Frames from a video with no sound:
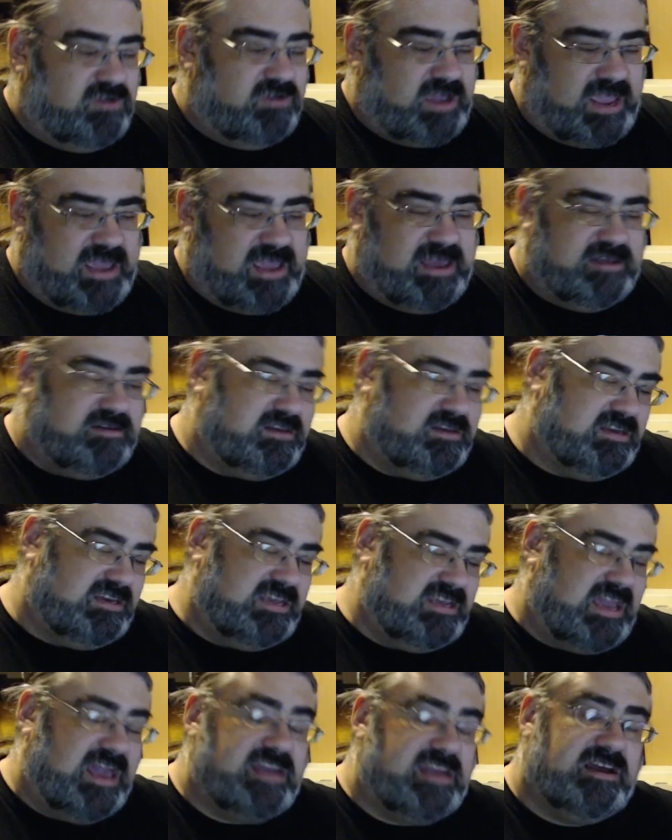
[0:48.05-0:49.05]
And
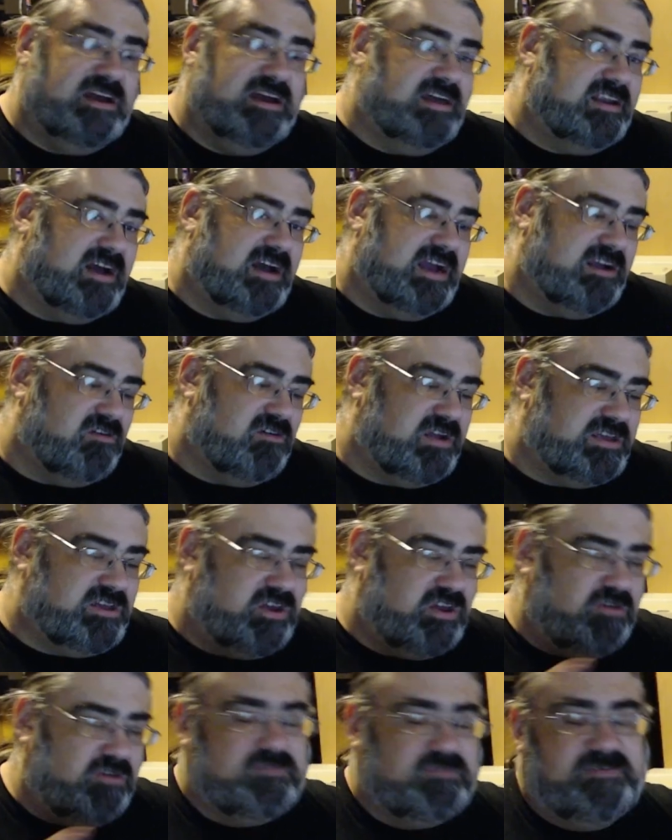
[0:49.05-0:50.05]
Deanna and I are a
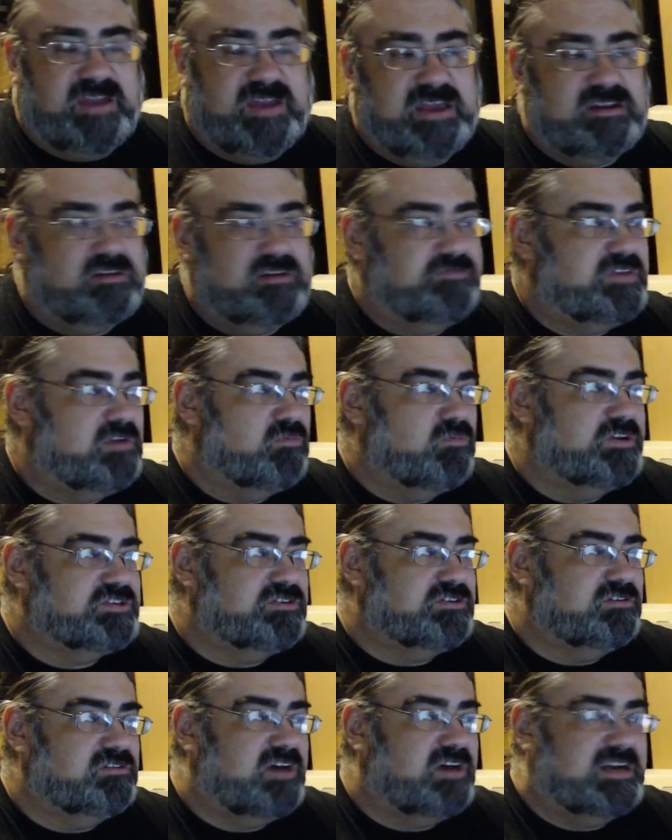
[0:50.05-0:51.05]
huge fan of the
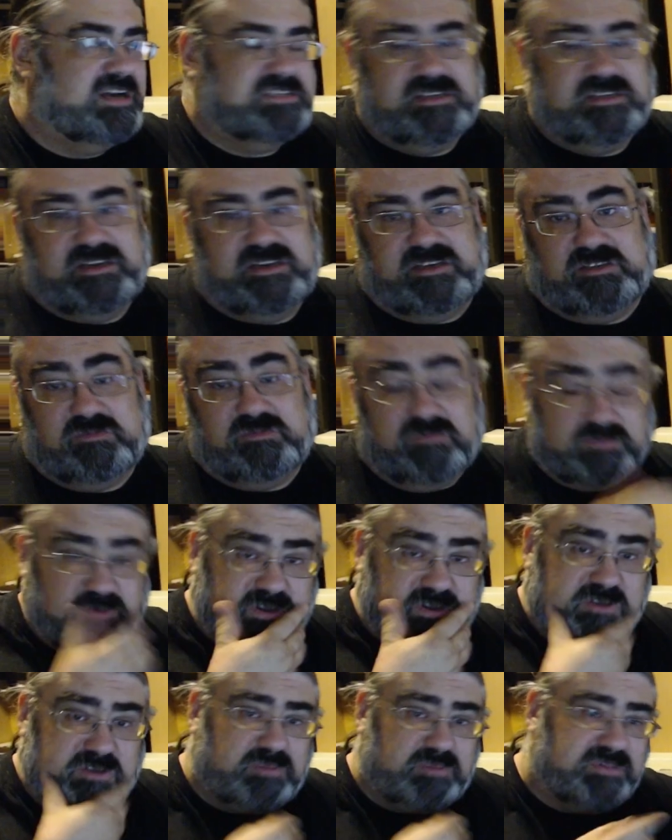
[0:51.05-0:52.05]
original Lost Cities, which we
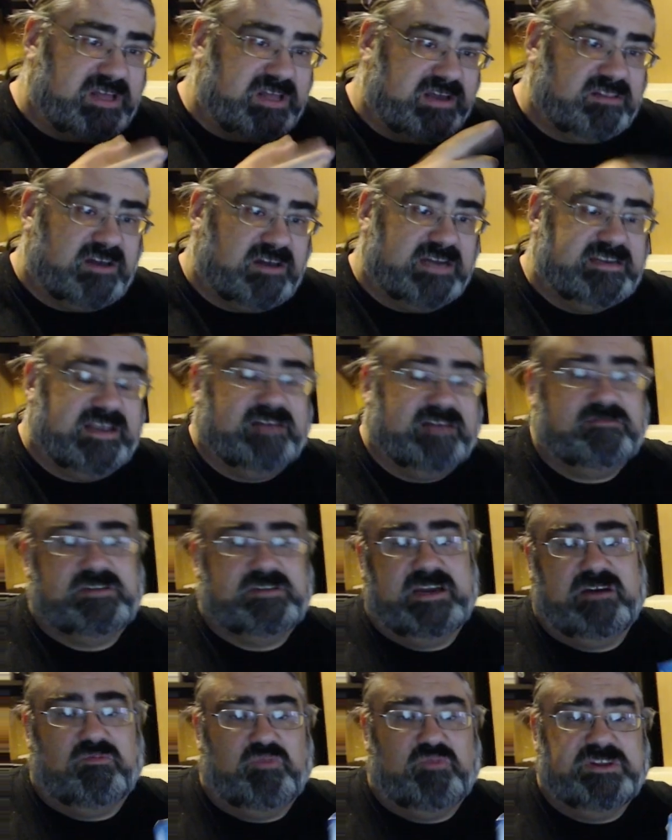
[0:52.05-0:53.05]
used to play a lot
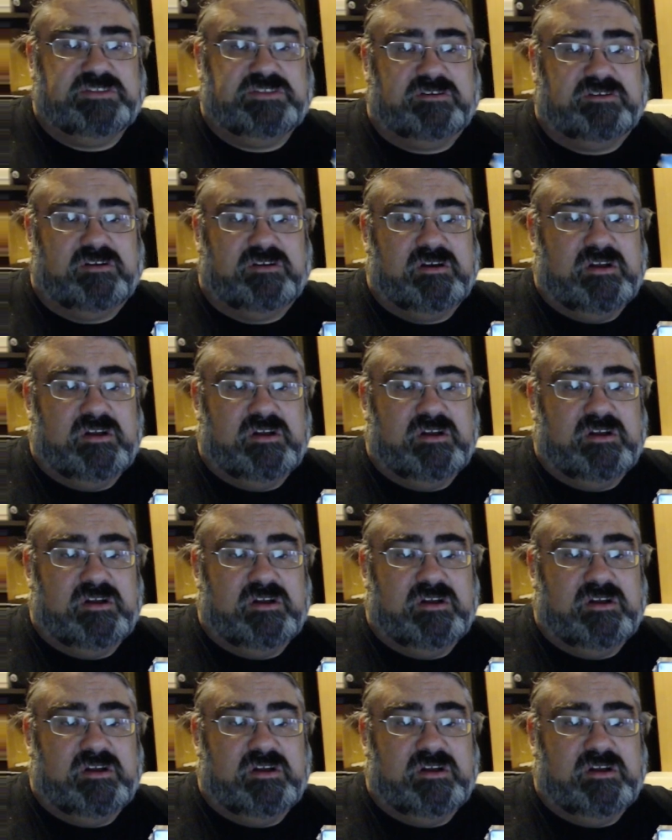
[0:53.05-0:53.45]
downtown Windsor.